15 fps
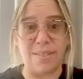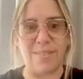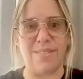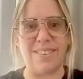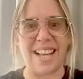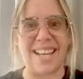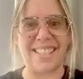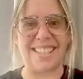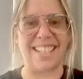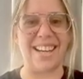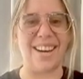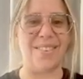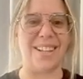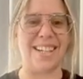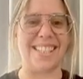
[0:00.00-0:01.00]
Last thing
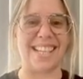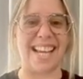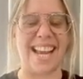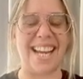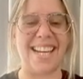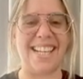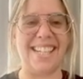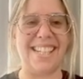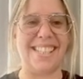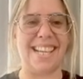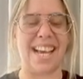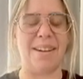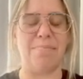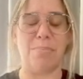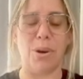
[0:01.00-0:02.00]
I want to say is
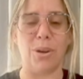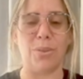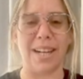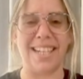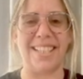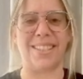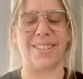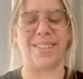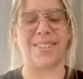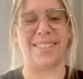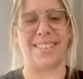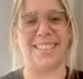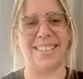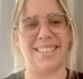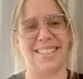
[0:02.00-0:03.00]
more
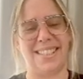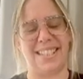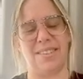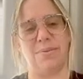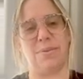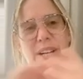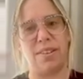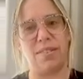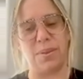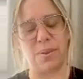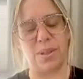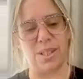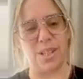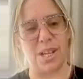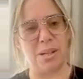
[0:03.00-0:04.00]
resources. Whatever you
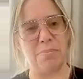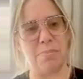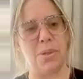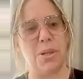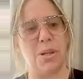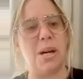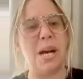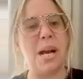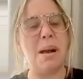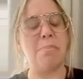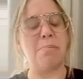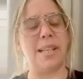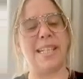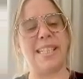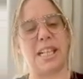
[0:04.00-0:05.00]
want to learn more,
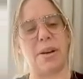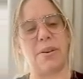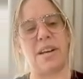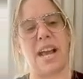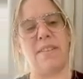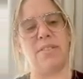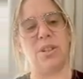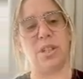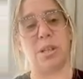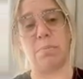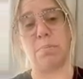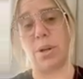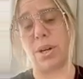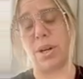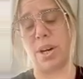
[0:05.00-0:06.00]
please go and have a look
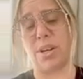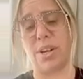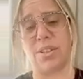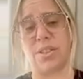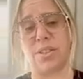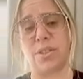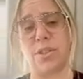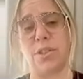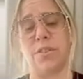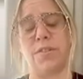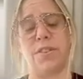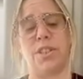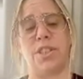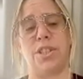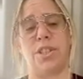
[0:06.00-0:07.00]
at proto.school
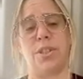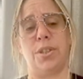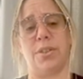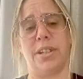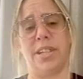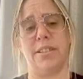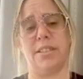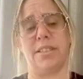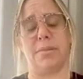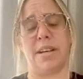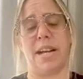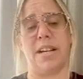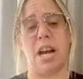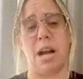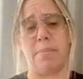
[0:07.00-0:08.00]
for tutorials
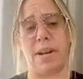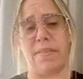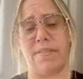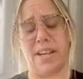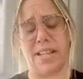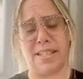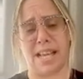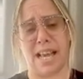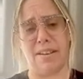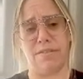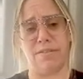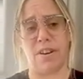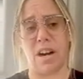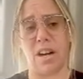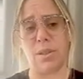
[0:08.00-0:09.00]
around IPFS
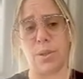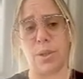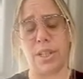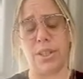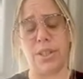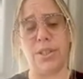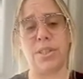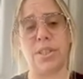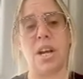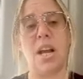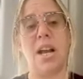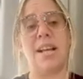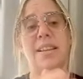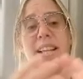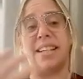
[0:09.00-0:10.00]
and Filecoin use.
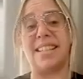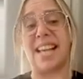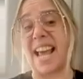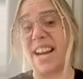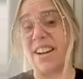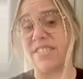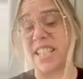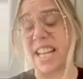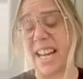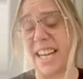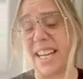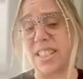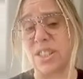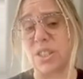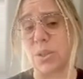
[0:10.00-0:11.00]
There's
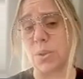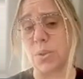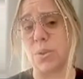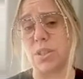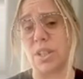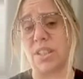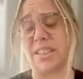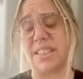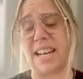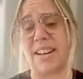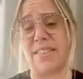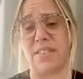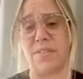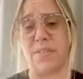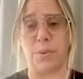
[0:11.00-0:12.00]

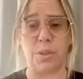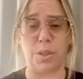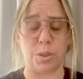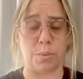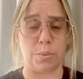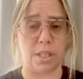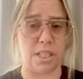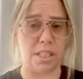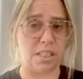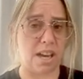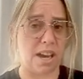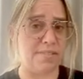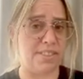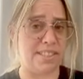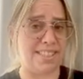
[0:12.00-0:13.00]
nftschool.dev if you do want to
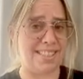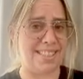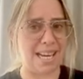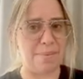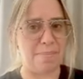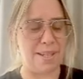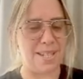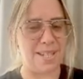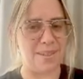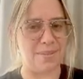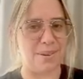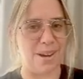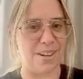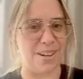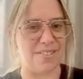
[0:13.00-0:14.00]
dive deep into the
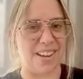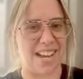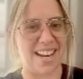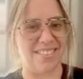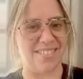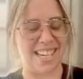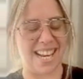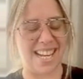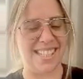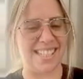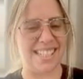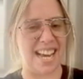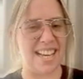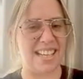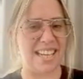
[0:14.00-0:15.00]
world of NFTs
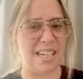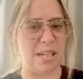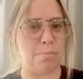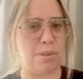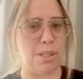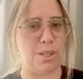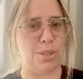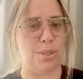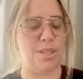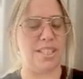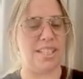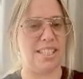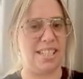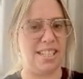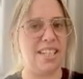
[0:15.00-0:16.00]
and how they can be
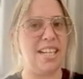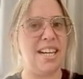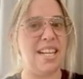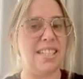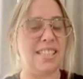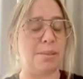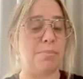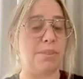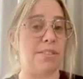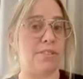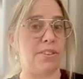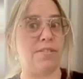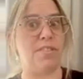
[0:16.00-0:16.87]
used, and some different